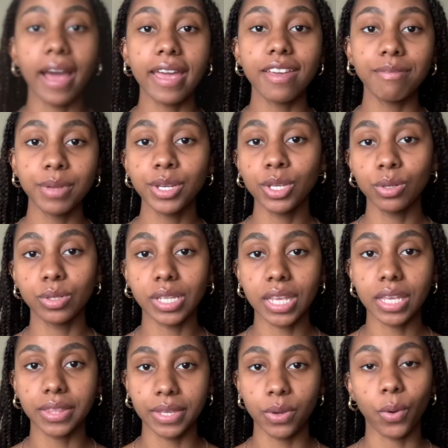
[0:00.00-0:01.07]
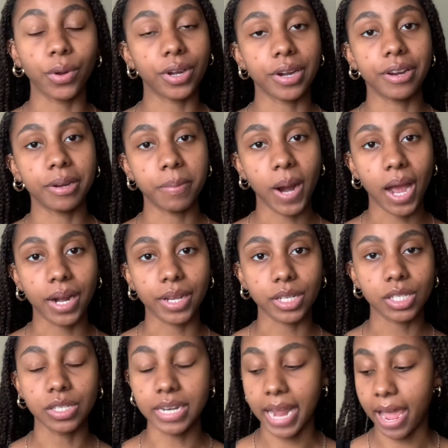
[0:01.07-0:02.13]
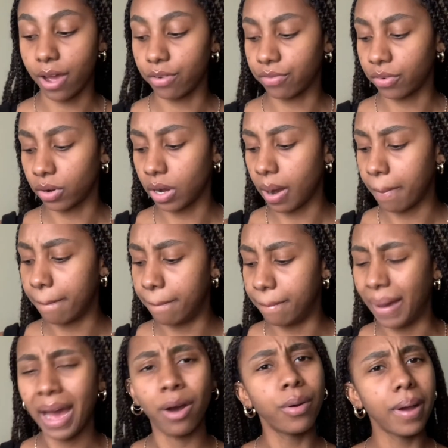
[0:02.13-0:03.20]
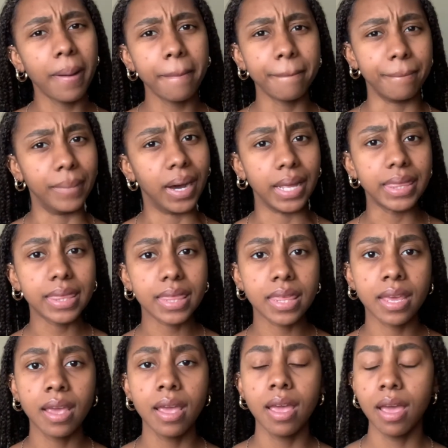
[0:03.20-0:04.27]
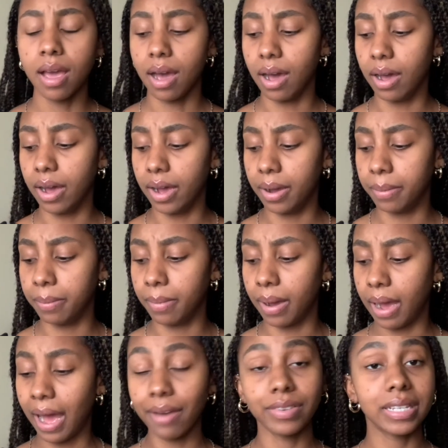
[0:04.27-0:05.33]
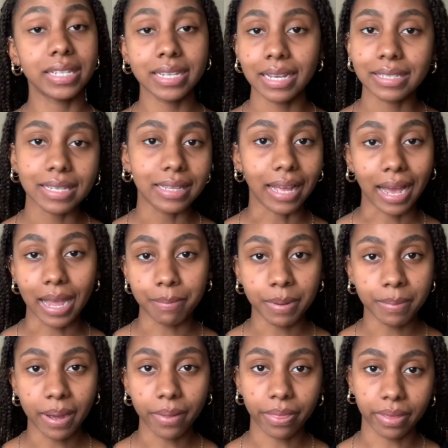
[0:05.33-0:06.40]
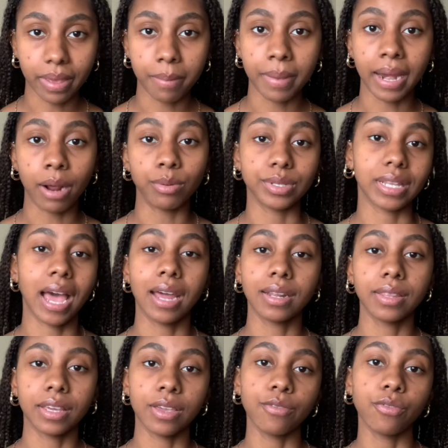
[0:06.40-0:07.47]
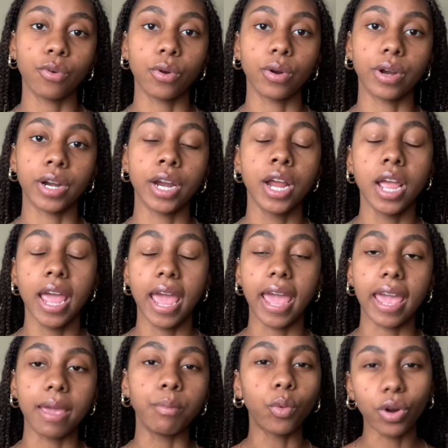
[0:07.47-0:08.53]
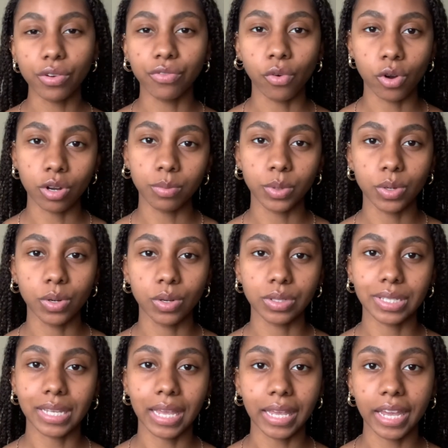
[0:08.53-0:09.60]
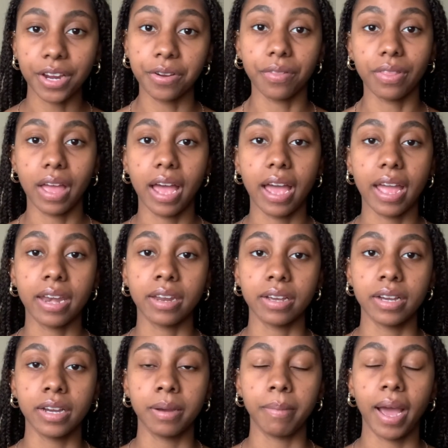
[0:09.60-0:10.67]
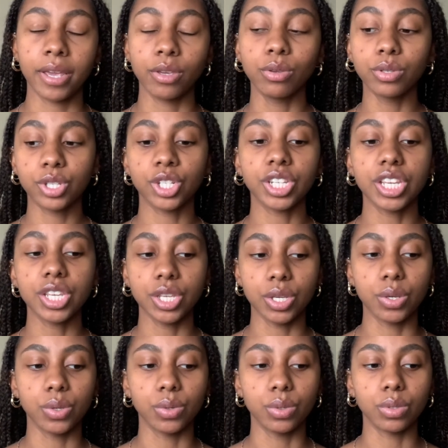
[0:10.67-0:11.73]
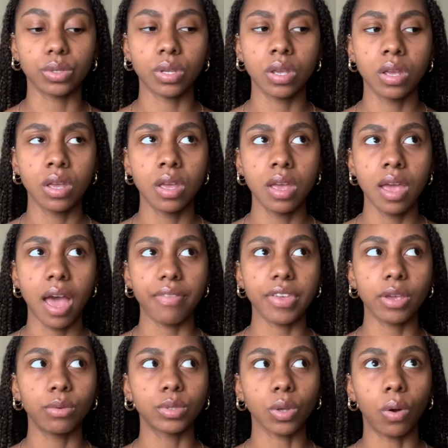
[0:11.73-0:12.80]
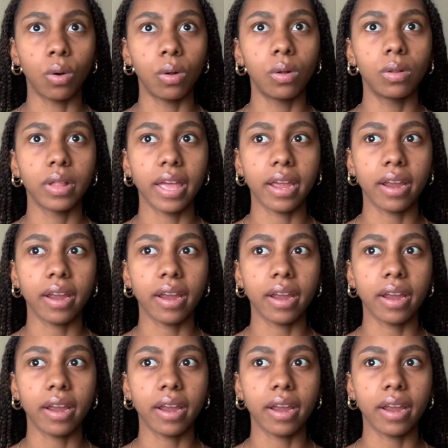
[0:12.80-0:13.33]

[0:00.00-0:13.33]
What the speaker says: have been using The Ordinary products now for about a month. Obviously I've seen the hype about them, and I was kind of looking for a more affordable skincare line. I usually use, I think it was Ole